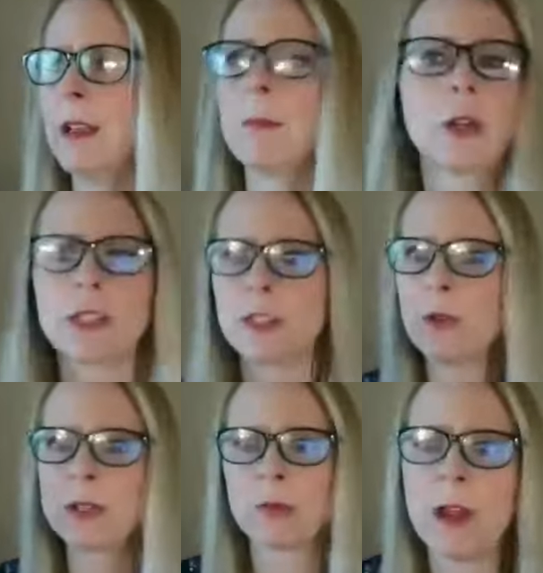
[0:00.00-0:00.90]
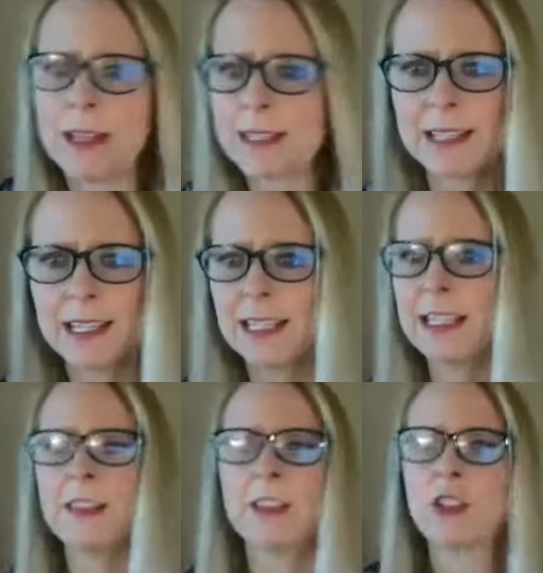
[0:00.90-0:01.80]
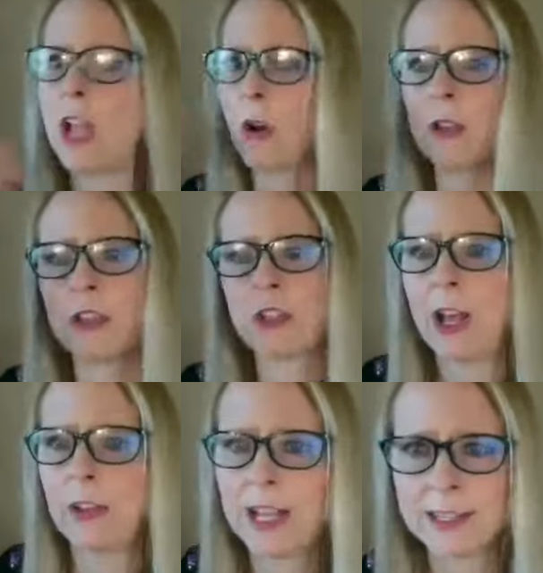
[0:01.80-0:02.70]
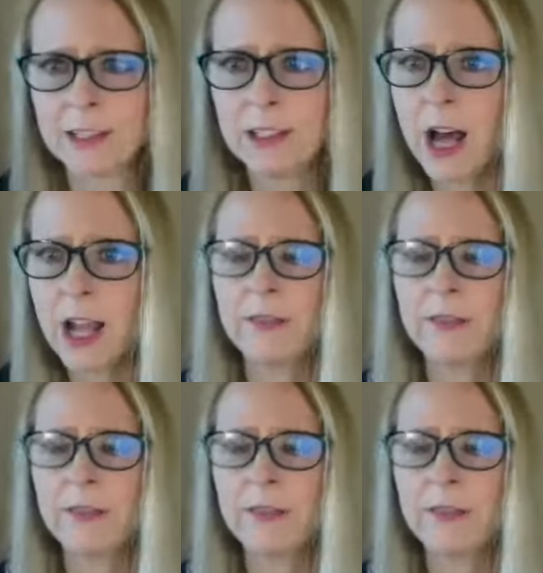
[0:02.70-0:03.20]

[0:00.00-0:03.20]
person was arrested and the child has a lot of